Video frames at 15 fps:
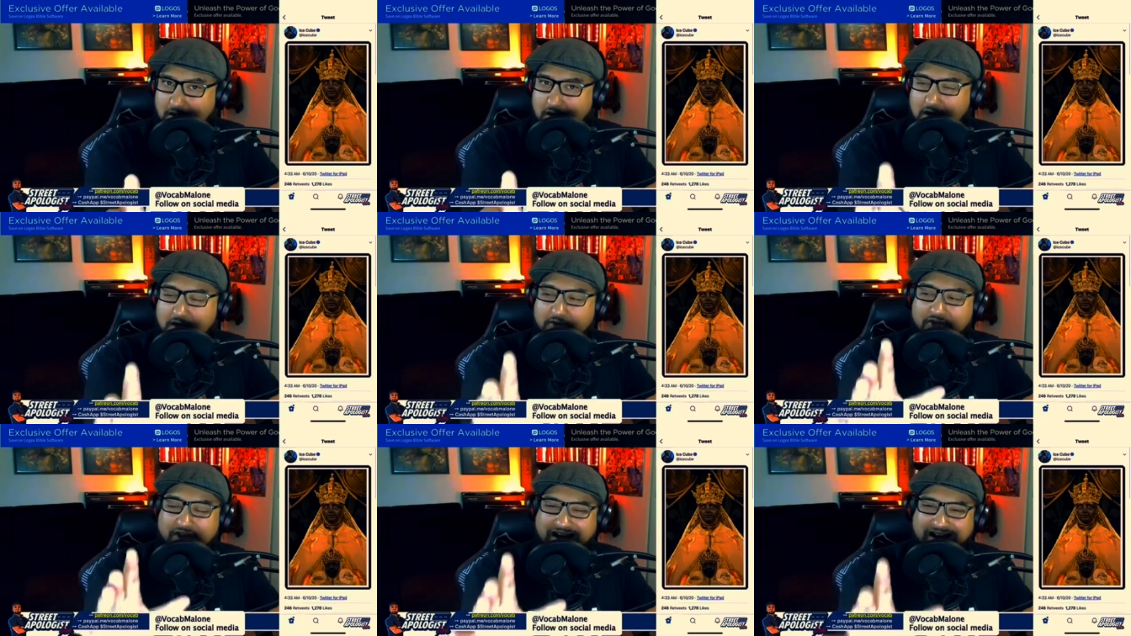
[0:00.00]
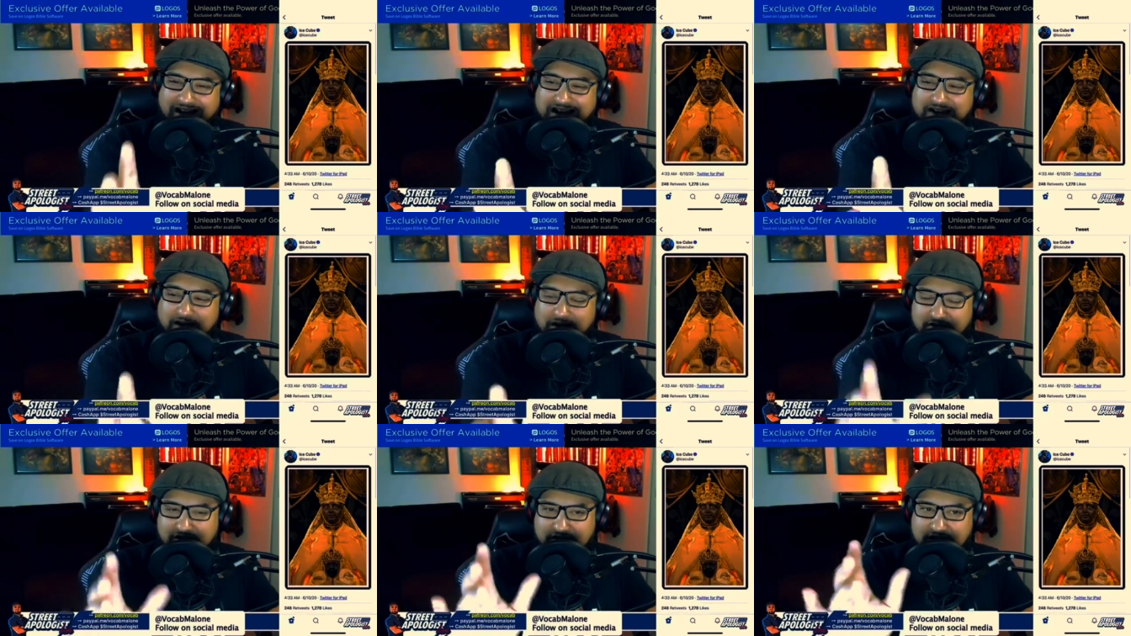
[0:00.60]
The icons
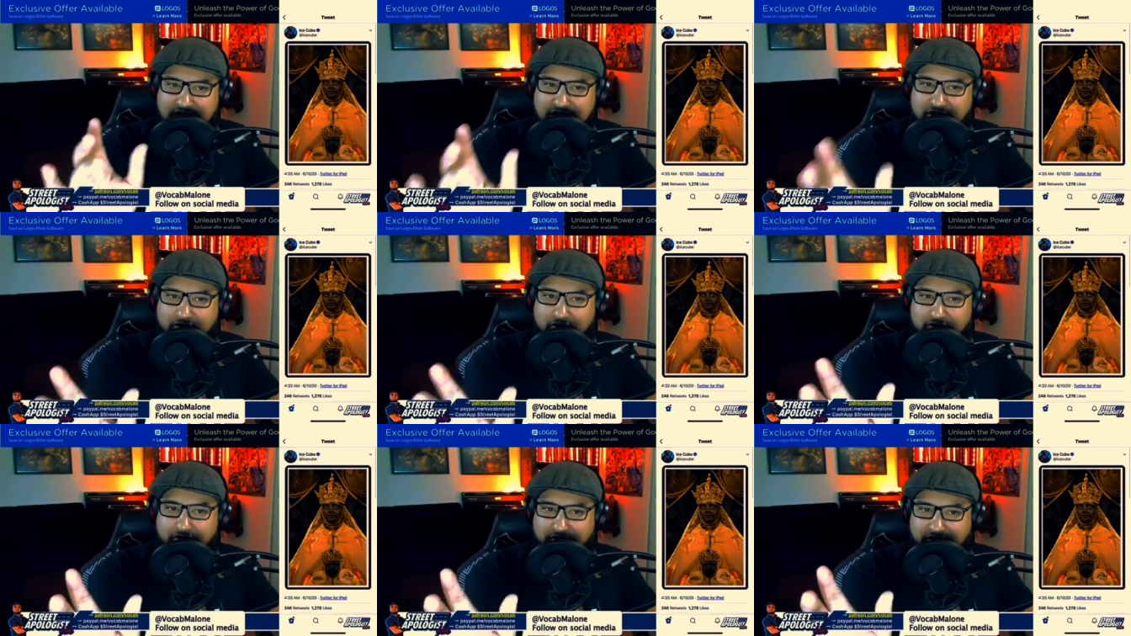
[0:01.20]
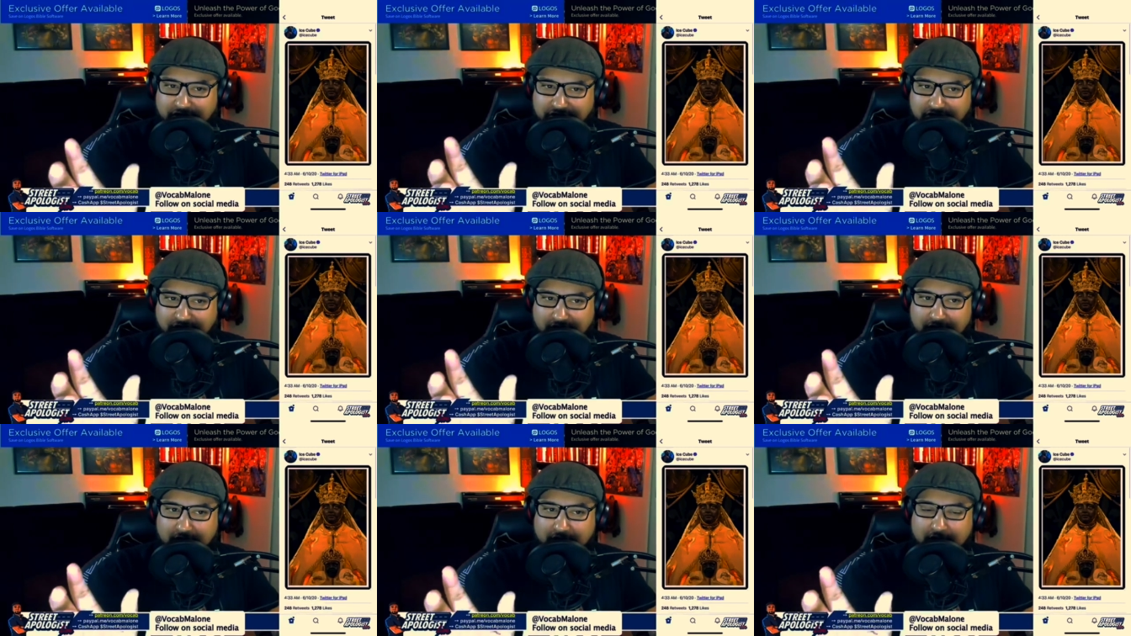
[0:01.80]
in the Eastern tradition,
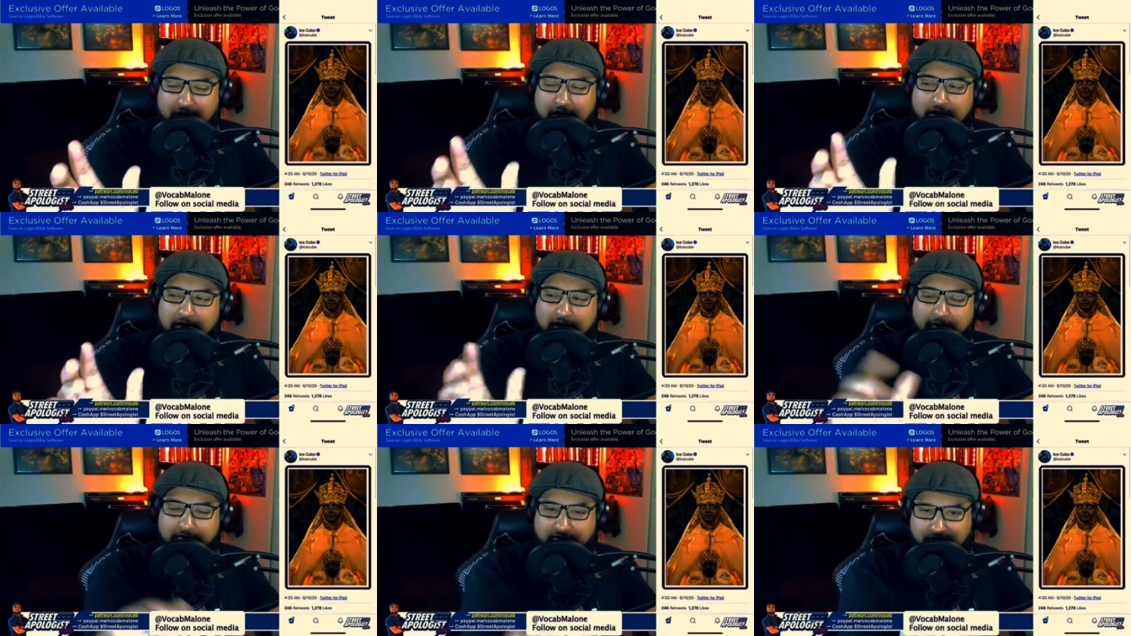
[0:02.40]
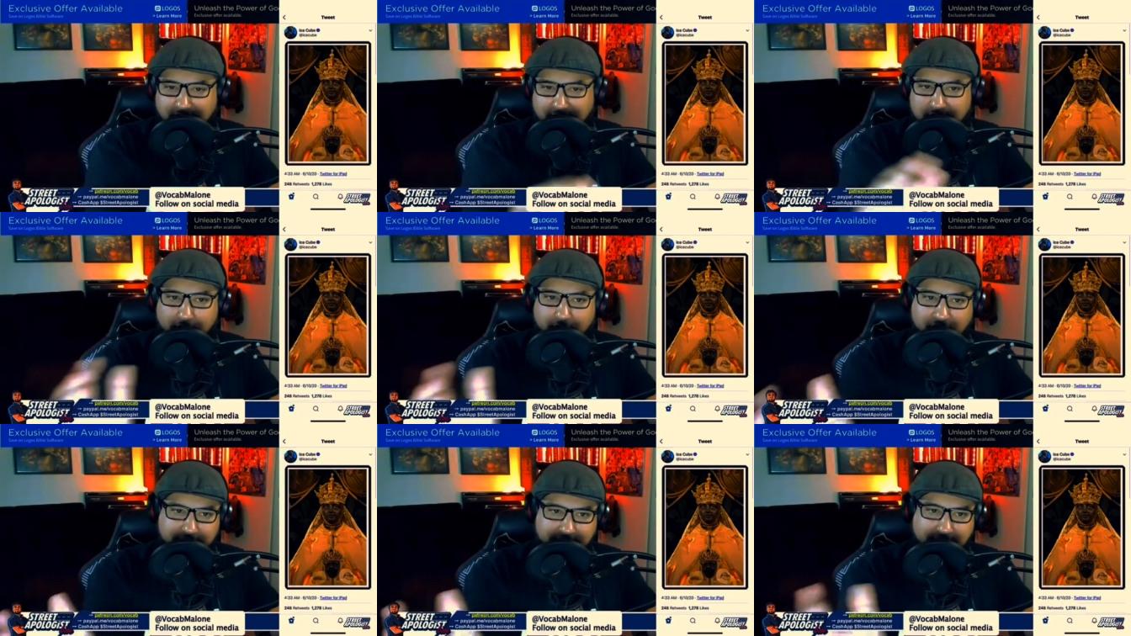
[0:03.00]
now I know we're
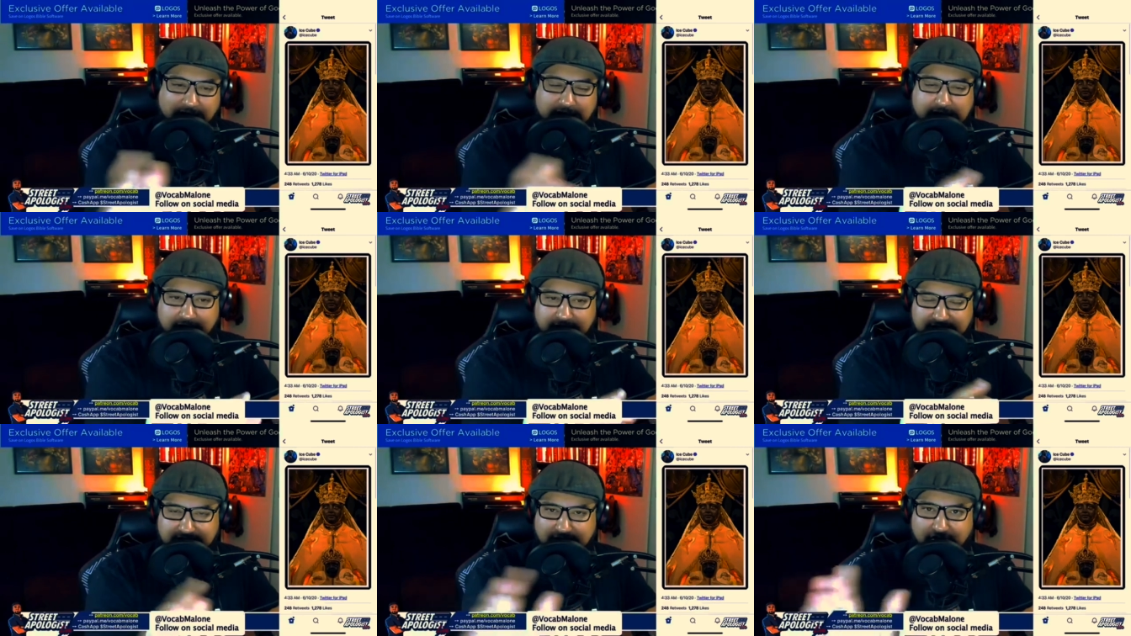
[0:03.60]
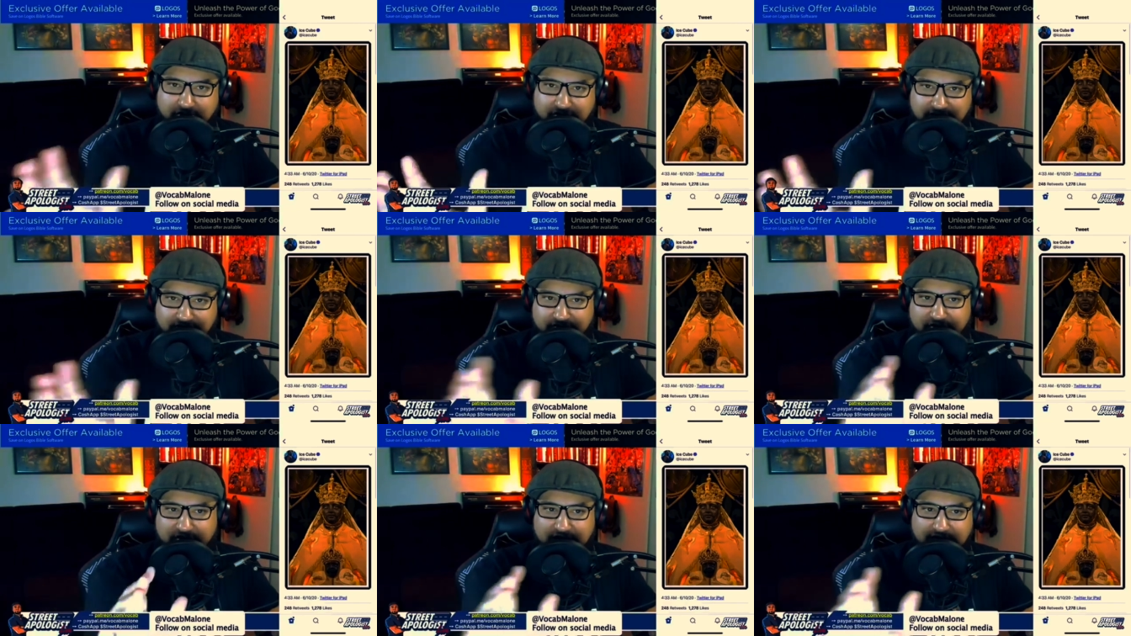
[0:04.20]
talking about icon statues, there's different
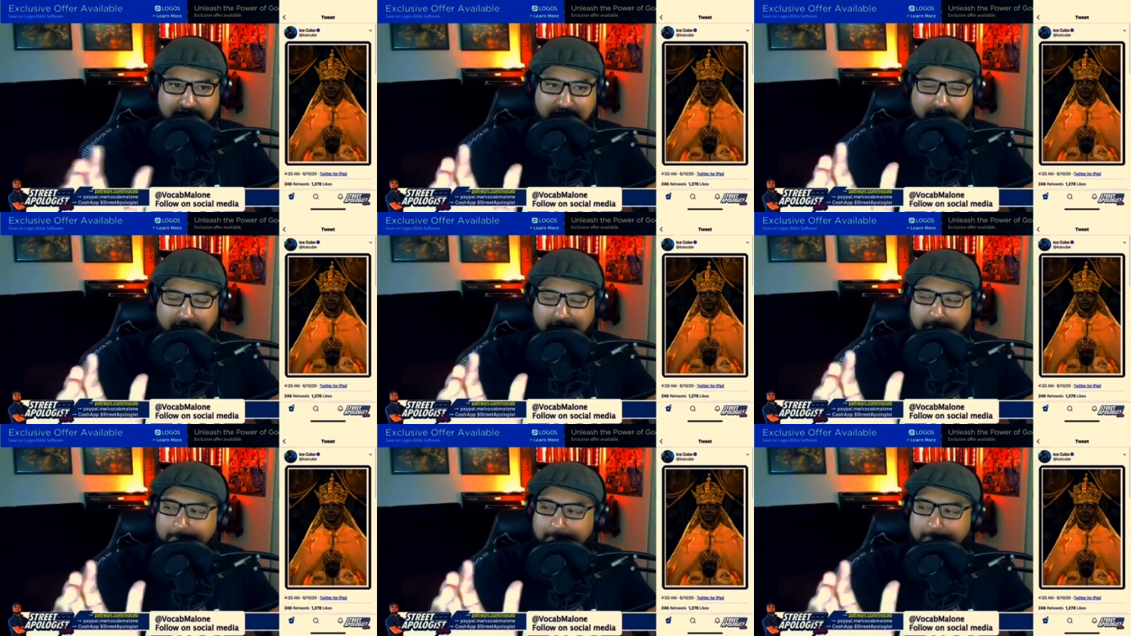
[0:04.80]
things here, right?